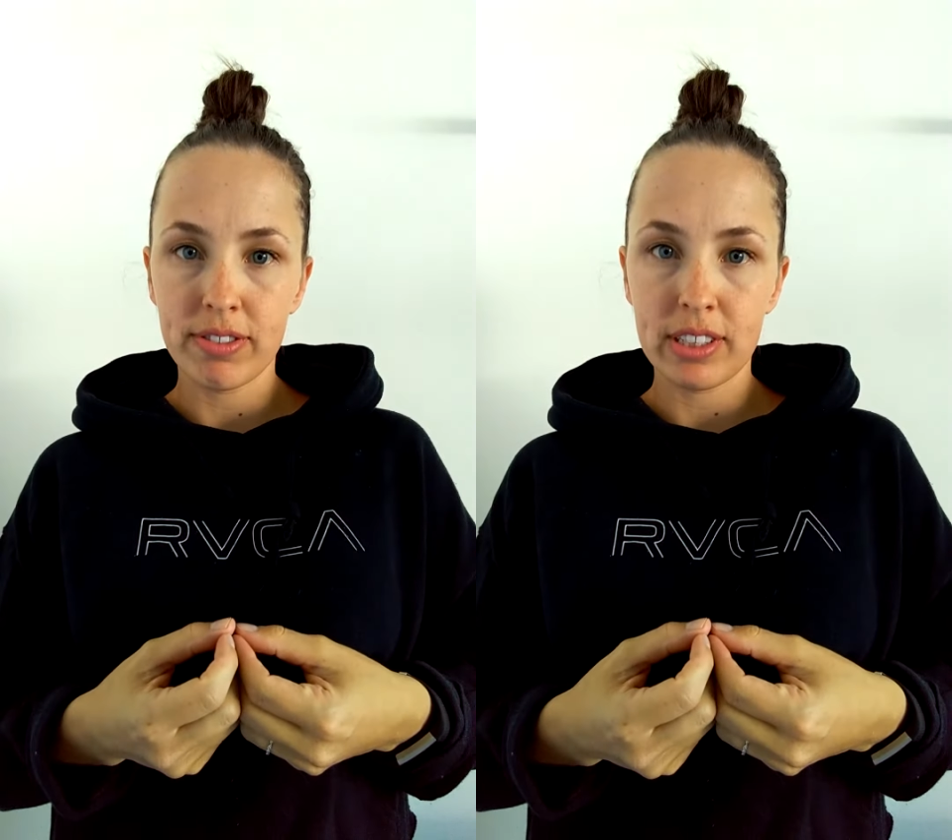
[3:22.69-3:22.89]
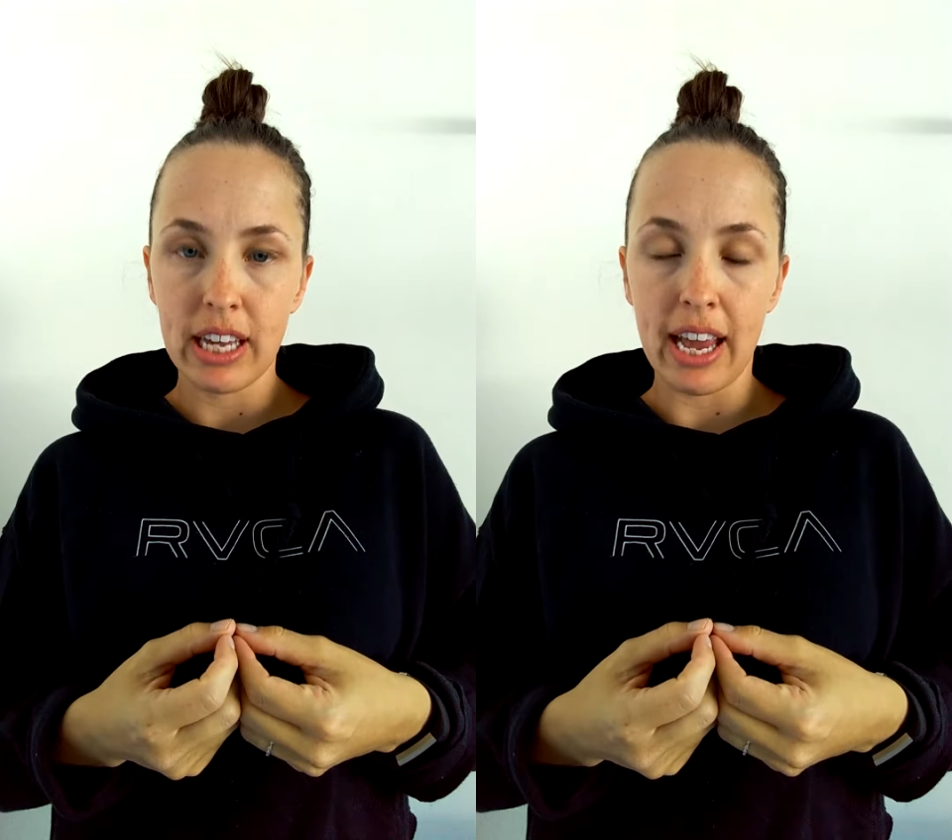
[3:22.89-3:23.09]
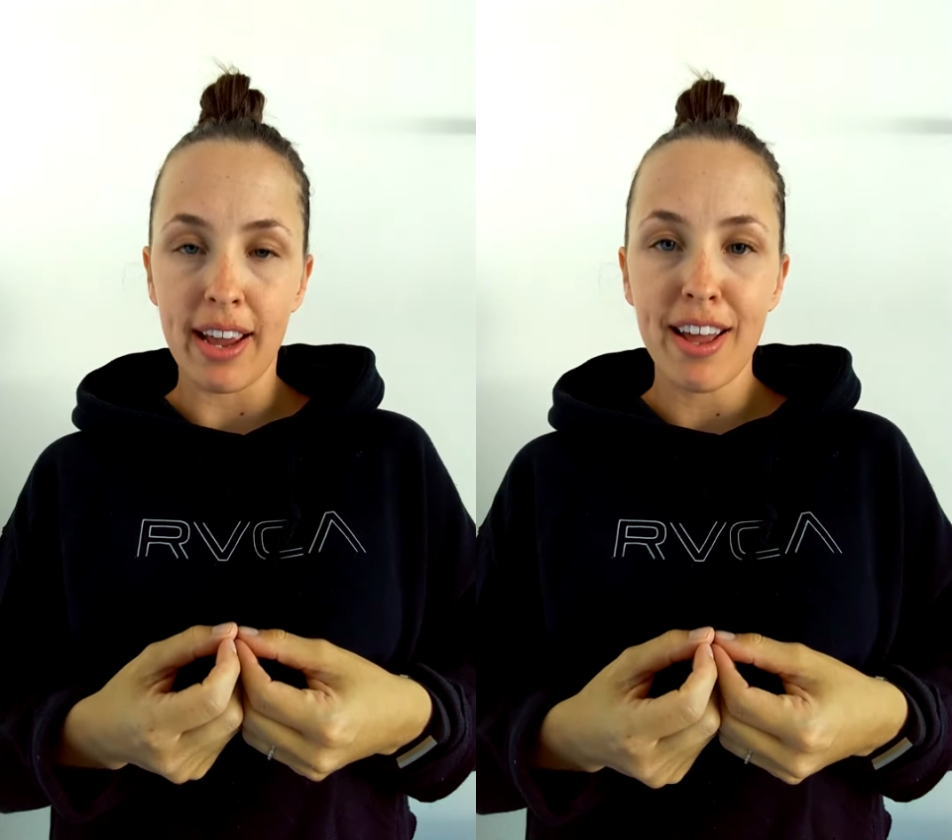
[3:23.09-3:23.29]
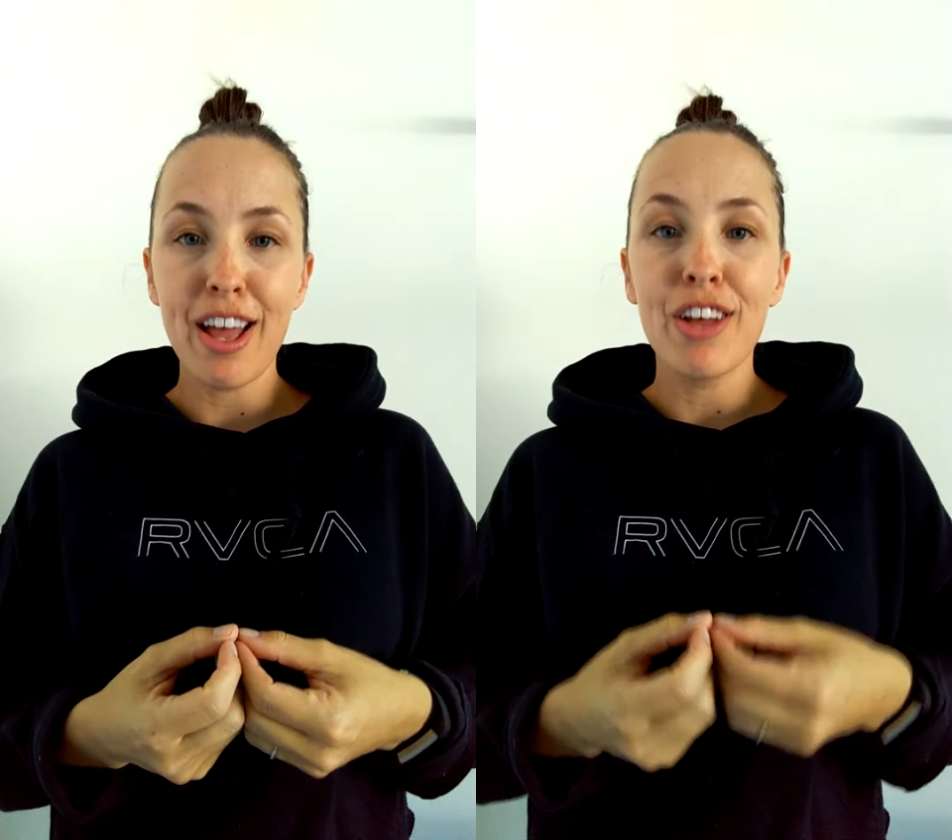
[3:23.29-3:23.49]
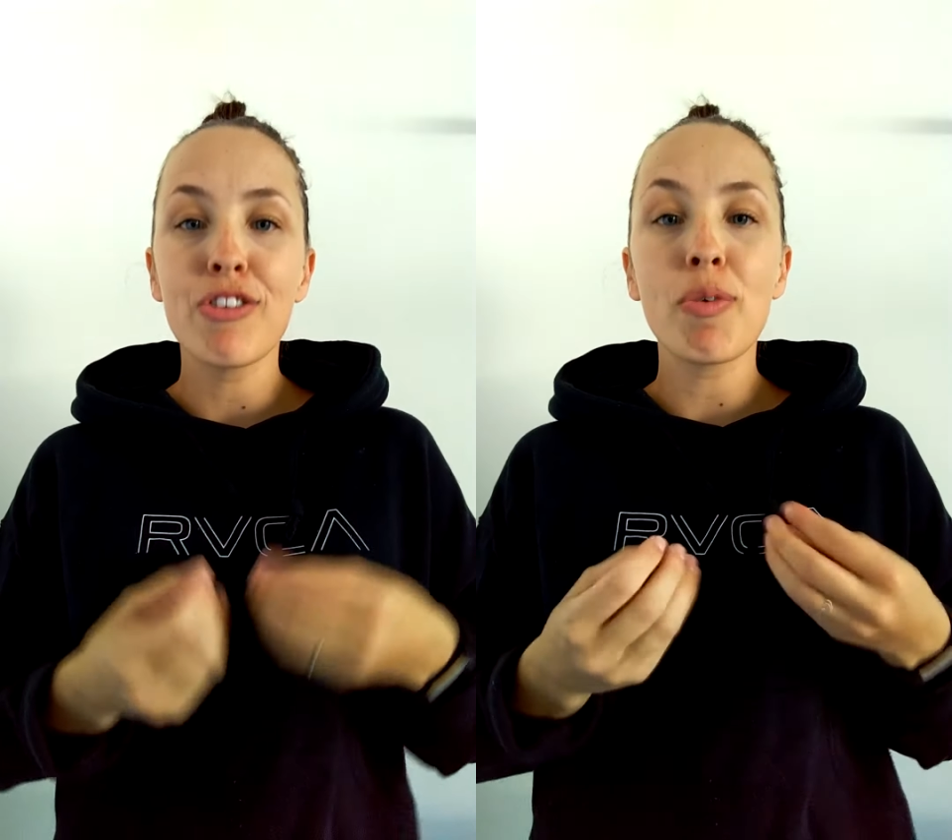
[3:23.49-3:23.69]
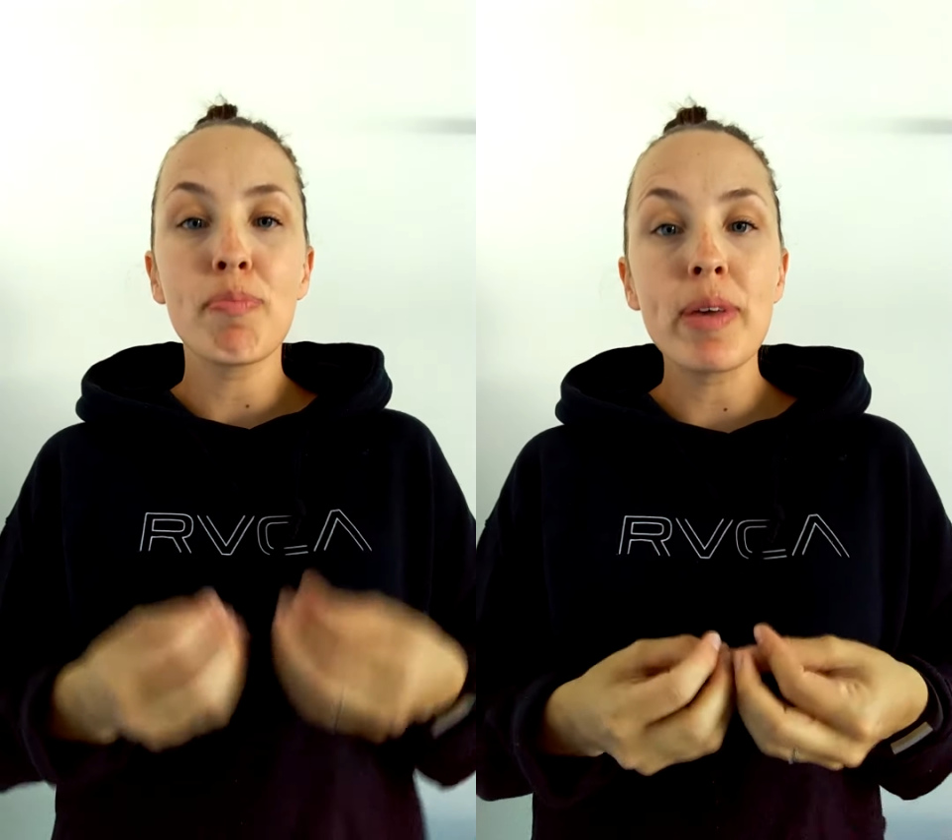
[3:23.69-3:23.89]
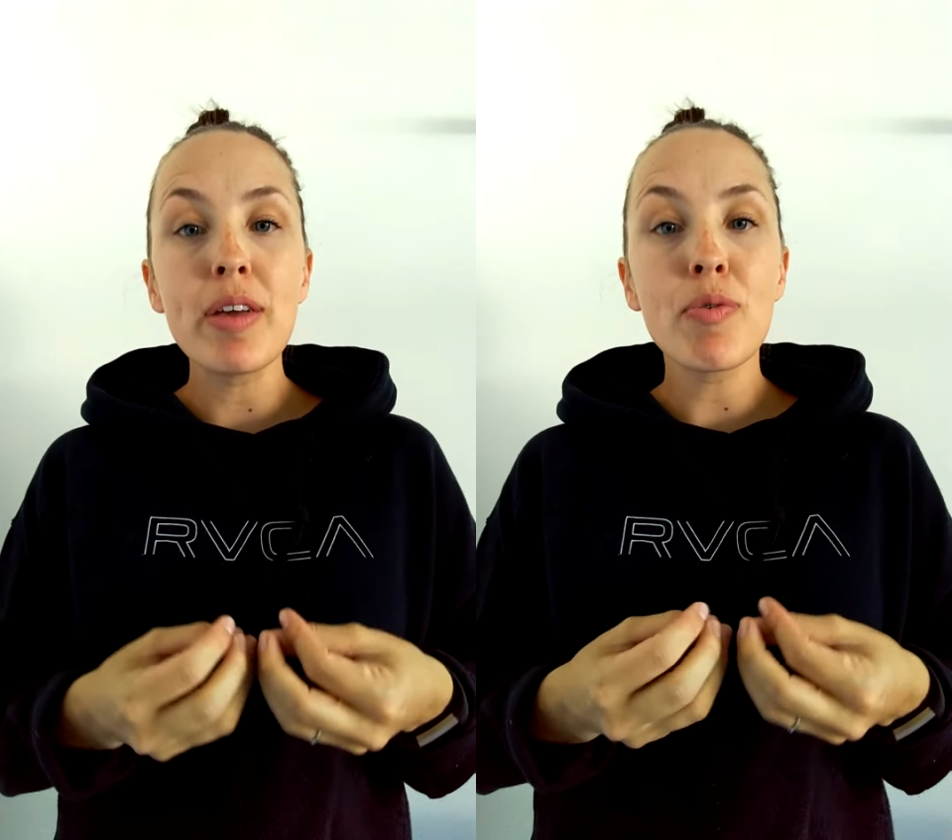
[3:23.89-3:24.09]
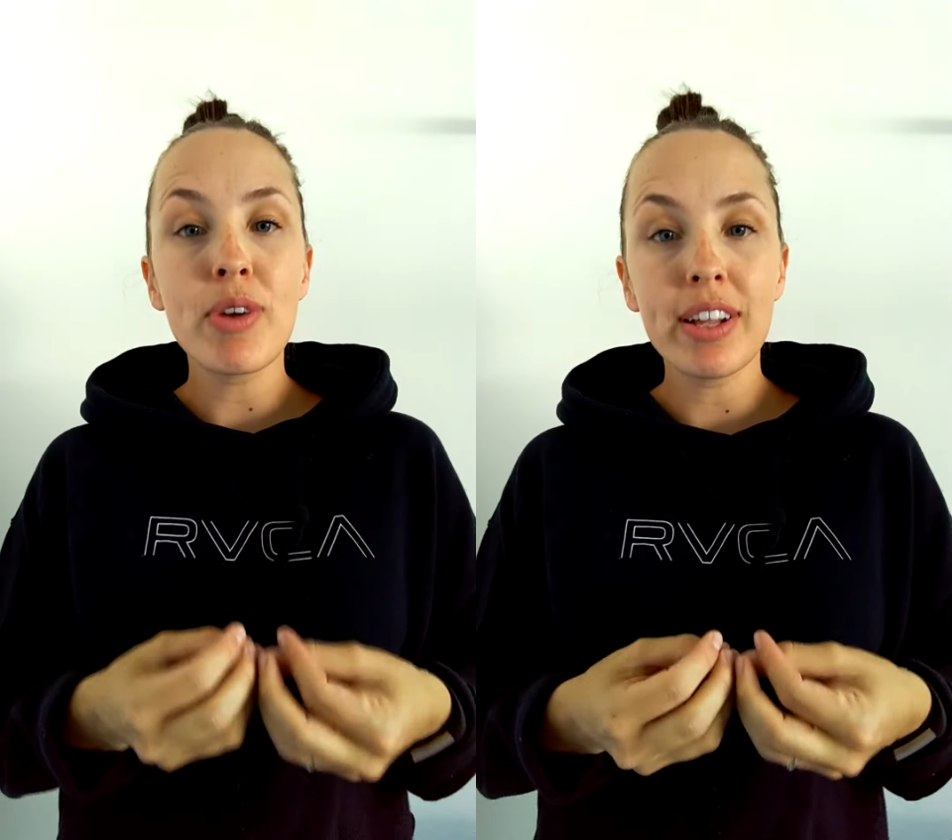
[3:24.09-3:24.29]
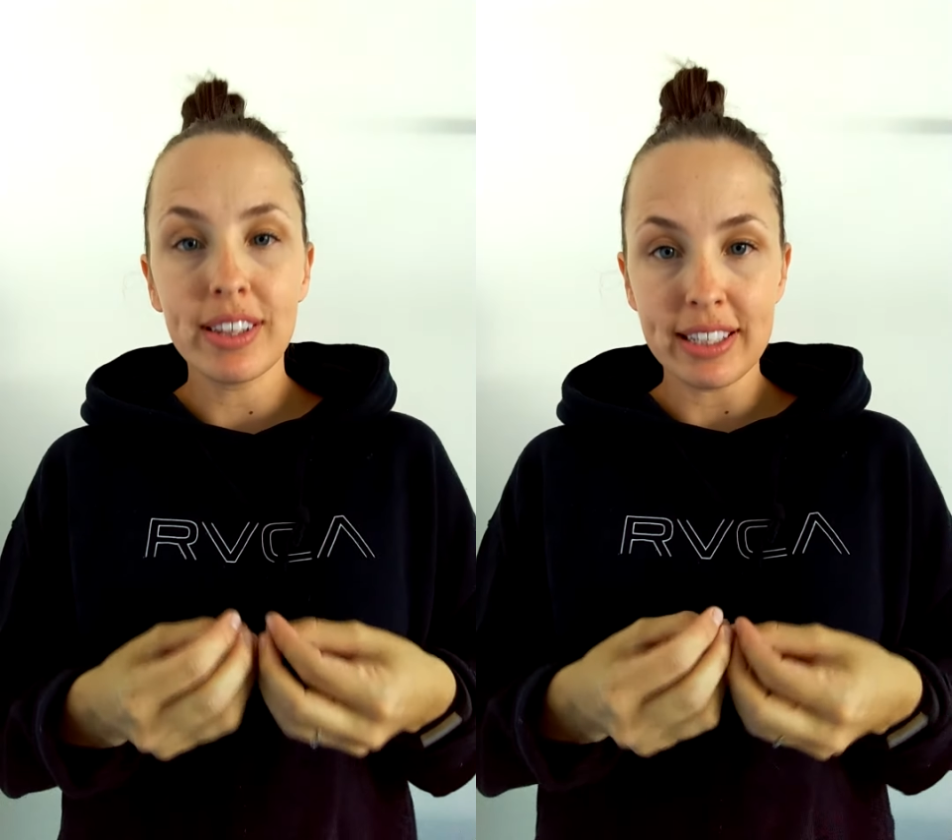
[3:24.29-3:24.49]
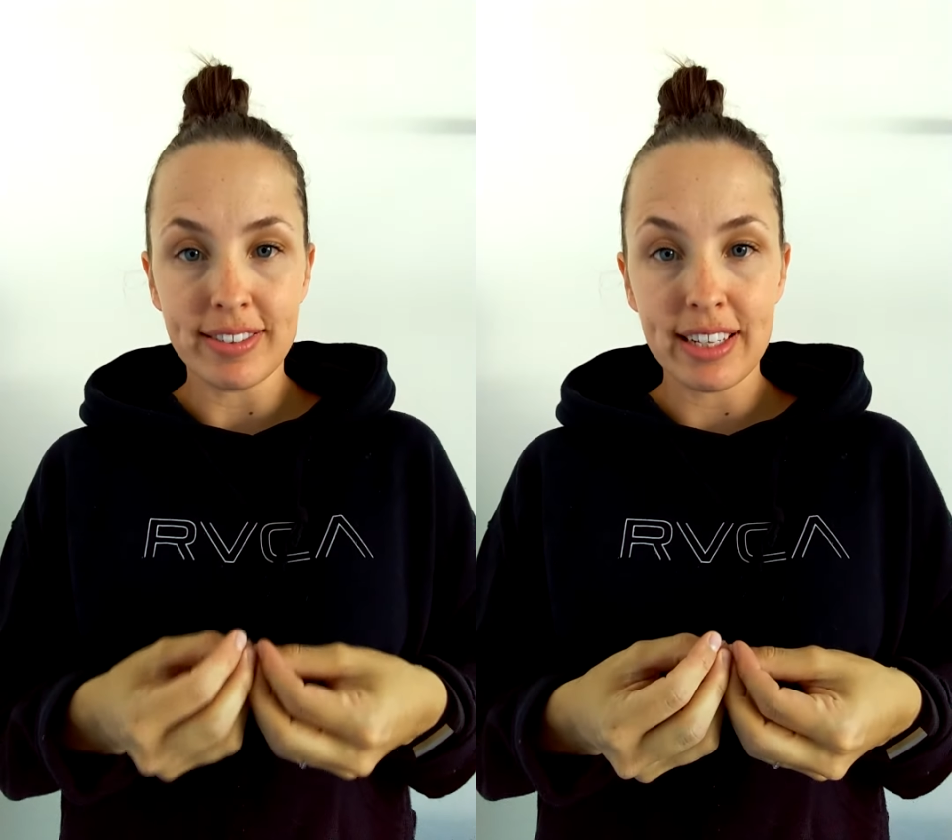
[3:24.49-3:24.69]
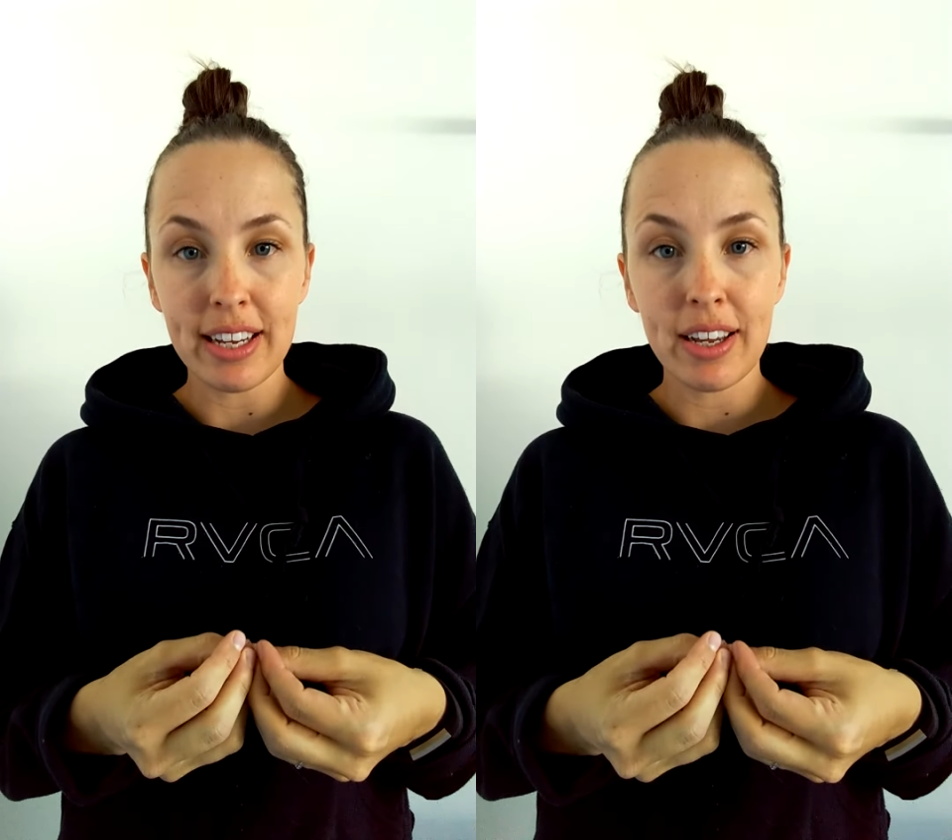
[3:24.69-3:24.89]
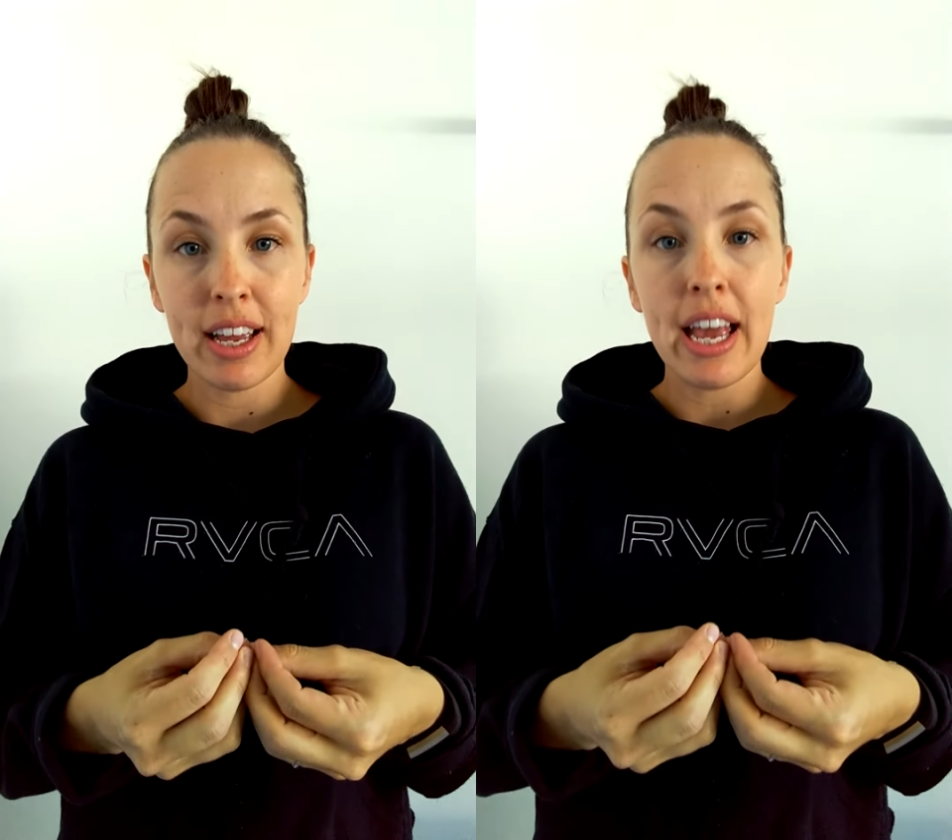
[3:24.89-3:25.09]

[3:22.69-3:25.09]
Okay, so be realistic